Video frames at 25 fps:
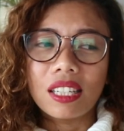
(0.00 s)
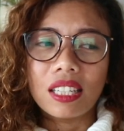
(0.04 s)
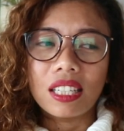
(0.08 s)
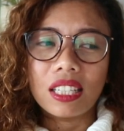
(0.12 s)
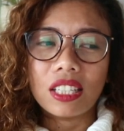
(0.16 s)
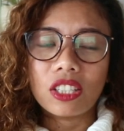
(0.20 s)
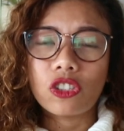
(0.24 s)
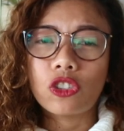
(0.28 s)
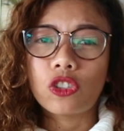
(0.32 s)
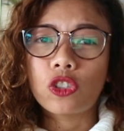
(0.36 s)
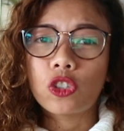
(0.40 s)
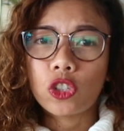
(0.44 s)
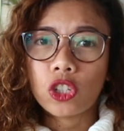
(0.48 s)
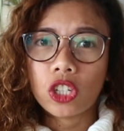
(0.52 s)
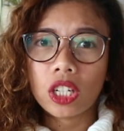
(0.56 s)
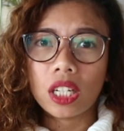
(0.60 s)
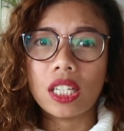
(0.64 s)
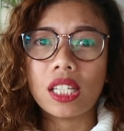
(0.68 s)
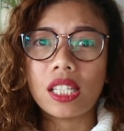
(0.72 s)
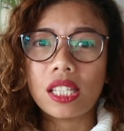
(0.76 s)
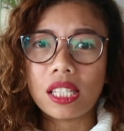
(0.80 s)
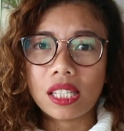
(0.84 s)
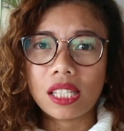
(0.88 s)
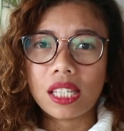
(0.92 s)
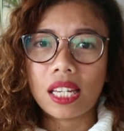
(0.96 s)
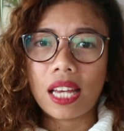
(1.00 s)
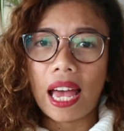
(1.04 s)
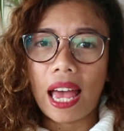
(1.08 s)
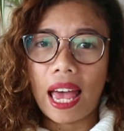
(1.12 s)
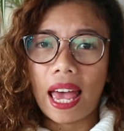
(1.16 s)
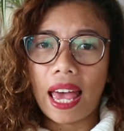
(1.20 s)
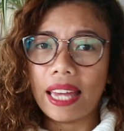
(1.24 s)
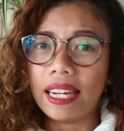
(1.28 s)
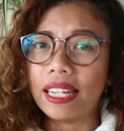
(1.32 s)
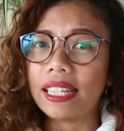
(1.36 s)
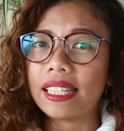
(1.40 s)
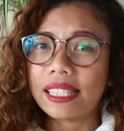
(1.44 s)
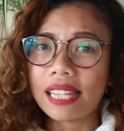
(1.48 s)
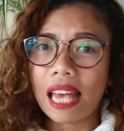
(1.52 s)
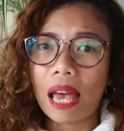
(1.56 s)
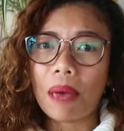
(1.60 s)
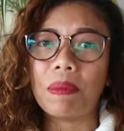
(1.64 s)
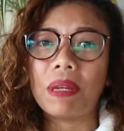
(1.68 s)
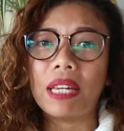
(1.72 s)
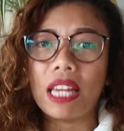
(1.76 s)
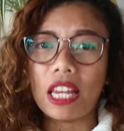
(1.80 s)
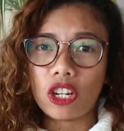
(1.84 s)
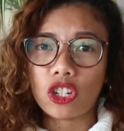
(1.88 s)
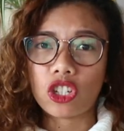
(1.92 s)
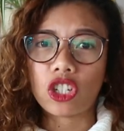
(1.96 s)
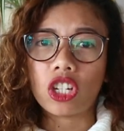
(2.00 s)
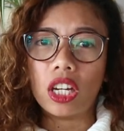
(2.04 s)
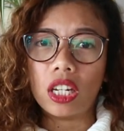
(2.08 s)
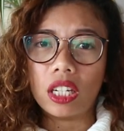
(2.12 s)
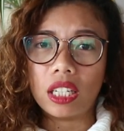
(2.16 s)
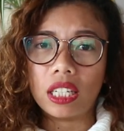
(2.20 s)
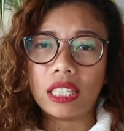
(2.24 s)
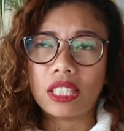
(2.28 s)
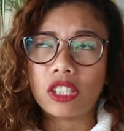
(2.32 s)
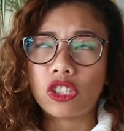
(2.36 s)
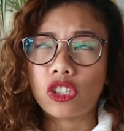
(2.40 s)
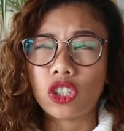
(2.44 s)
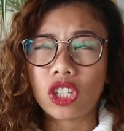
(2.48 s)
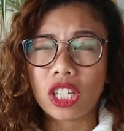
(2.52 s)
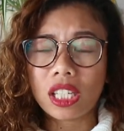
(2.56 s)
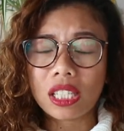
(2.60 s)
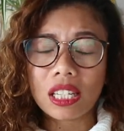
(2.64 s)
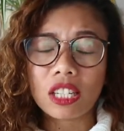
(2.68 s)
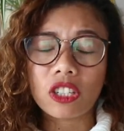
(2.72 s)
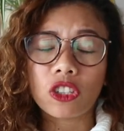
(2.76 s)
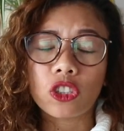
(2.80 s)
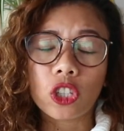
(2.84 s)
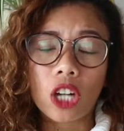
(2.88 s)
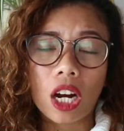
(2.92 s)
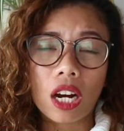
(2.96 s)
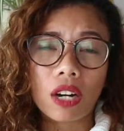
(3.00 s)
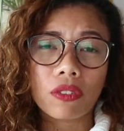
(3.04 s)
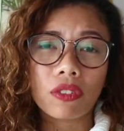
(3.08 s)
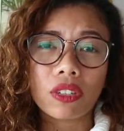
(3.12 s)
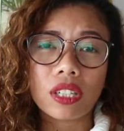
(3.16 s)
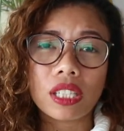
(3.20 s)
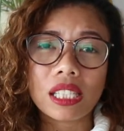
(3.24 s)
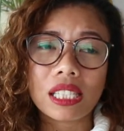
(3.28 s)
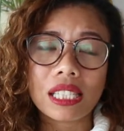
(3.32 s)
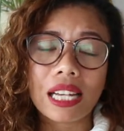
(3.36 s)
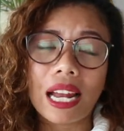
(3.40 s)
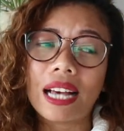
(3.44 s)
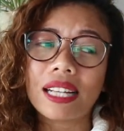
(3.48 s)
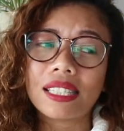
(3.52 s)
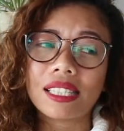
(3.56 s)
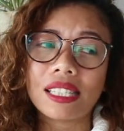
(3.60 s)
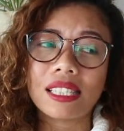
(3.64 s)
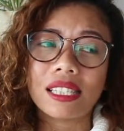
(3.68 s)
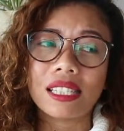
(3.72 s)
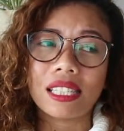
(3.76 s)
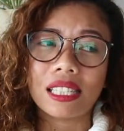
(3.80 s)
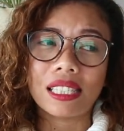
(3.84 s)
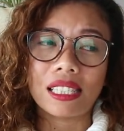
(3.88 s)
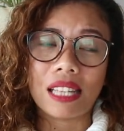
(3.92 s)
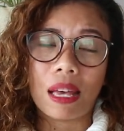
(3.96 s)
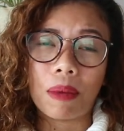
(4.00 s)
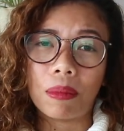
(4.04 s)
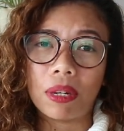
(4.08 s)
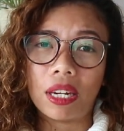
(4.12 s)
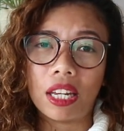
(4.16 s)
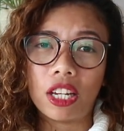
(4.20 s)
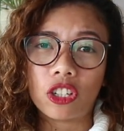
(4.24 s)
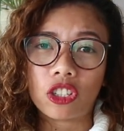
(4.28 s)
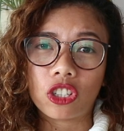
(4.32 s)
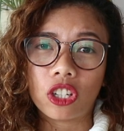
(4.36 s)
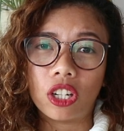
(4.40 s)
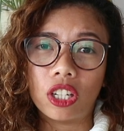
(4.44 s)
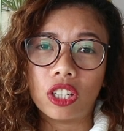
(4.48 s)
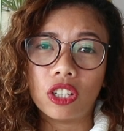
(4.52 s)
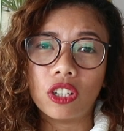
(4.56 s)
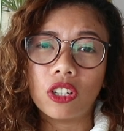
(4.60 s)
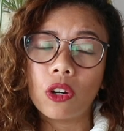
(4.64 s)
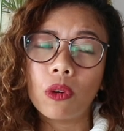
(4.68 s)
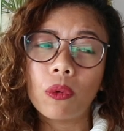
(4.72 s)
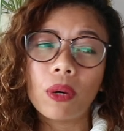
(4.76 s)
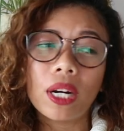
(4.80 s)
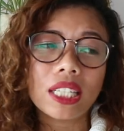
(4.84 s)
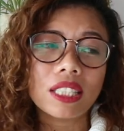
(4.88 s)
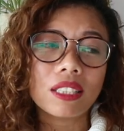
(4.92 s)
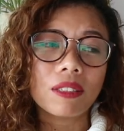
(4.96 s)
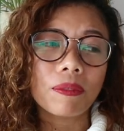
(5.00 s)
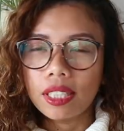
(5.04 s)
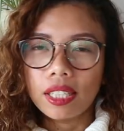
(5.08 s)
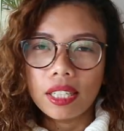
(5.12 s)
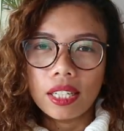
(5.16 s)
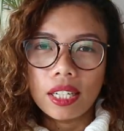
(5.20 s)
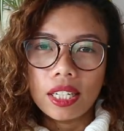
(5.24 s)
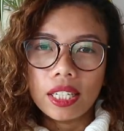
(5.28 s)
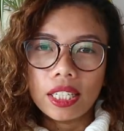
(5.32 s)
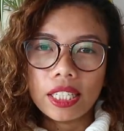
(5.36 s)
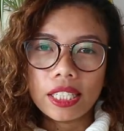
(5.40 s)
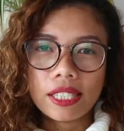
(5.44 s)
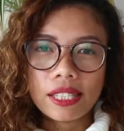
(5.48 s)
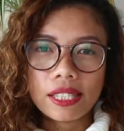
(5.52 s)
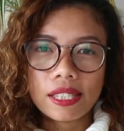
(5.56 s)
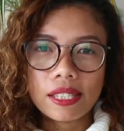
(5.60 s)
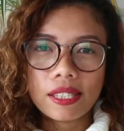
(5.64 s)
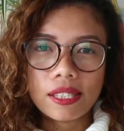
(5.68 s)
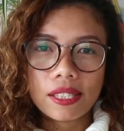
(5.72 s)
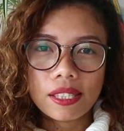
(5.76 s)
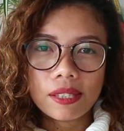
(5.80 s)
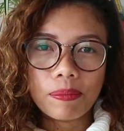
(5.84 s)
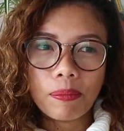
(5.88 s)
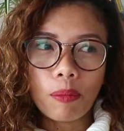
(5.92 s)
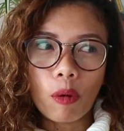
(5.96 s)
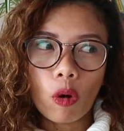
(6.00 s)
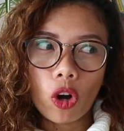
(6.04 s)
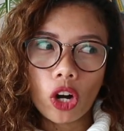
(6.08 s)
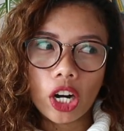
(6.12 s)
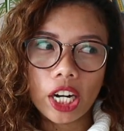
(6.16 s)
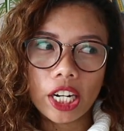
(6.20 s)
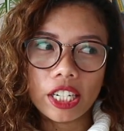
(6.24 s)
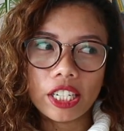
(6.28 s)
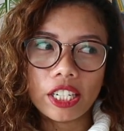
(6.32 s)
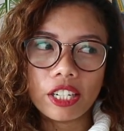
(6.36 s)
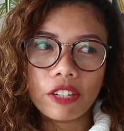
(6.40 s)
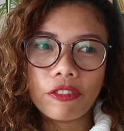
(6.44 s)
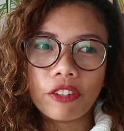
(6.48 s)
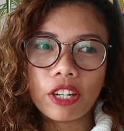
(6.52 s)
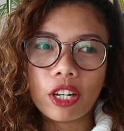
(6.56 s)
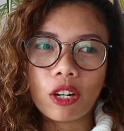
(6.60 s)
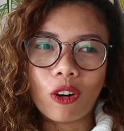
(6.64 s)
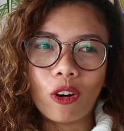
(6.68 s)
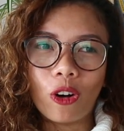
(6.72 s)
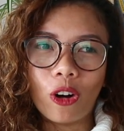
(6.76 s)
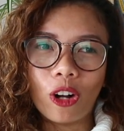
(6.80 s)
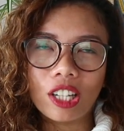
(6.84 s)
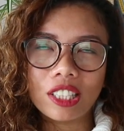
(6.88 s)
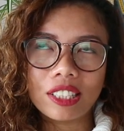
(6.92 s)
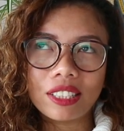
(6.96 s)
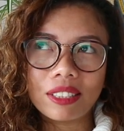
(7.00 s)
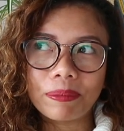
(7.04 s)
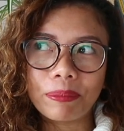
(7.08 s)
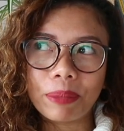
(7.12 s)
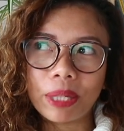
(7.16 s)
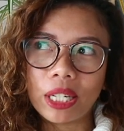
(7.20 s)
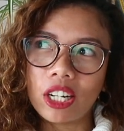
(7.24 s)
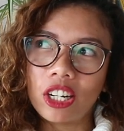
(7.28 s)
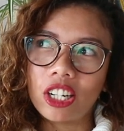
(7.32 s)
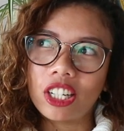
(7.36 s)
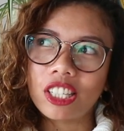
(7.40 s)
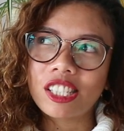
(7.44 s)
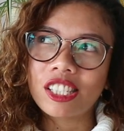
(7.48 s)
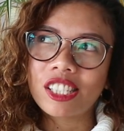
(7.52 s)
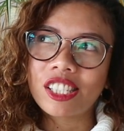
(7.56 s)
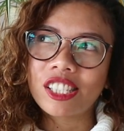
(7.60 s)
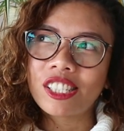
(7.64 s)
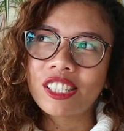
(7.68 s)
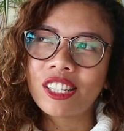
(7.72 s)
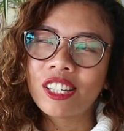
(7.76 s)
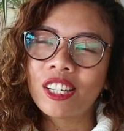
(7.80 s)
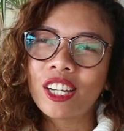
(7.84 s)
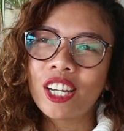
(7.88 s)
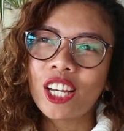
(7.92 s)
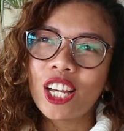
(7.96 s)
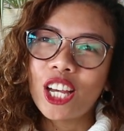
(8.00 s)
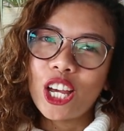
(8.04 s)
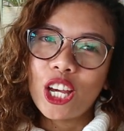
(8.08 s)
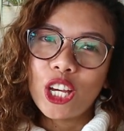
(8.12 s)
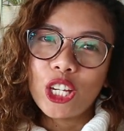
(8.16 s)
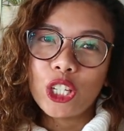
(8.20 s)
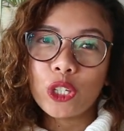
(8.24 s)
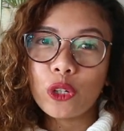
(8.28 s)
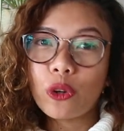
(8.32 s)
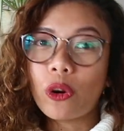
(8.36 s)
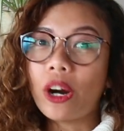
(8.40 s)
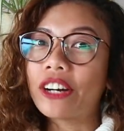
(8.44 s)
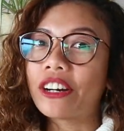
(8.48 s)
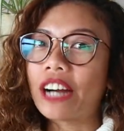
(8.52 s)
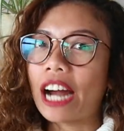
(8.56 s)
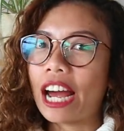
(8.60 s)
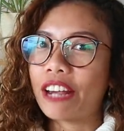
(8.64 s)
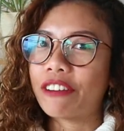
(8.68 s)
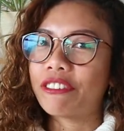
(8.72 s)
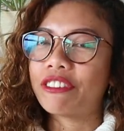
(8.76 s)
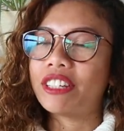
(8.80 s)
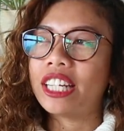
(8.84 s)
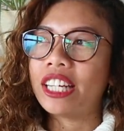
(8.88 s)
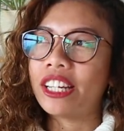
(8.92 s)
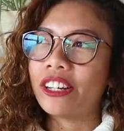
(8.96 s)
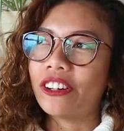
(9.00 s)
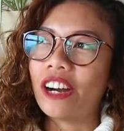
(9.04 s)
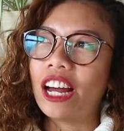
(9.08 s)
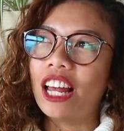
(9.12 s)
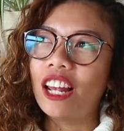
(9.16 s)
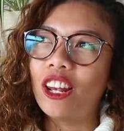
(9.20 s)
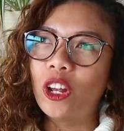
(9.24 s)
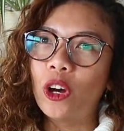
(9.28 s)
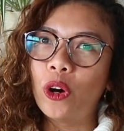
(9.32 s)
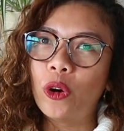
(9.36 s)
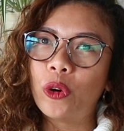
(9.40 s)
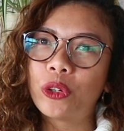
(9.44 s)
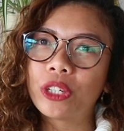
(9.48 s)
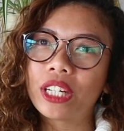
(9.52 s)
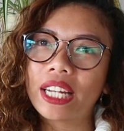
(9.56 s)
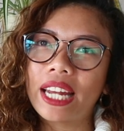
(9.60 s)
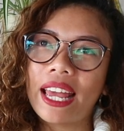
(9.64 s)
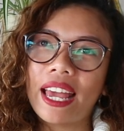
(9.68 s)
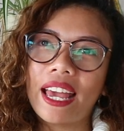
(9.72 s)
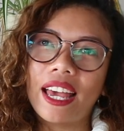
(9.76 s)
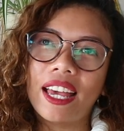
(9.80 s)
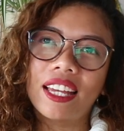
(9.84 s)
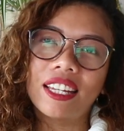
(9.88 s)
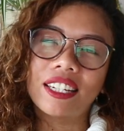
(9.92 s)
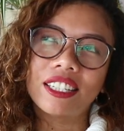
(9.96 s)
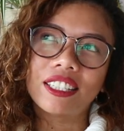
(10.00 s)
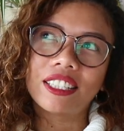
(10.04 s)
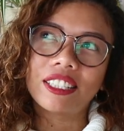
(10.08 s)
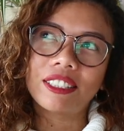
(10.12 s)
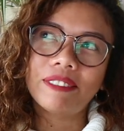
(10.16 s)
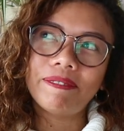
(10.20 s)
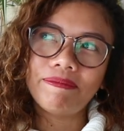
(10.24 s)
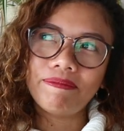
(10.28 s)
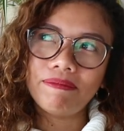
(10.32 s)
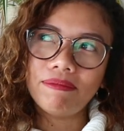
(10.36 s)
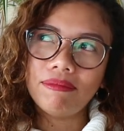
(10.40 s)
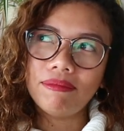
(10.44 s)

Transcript: it's just an examination it's just a driver's license examination you know what it's more difficult because you arrived here alone and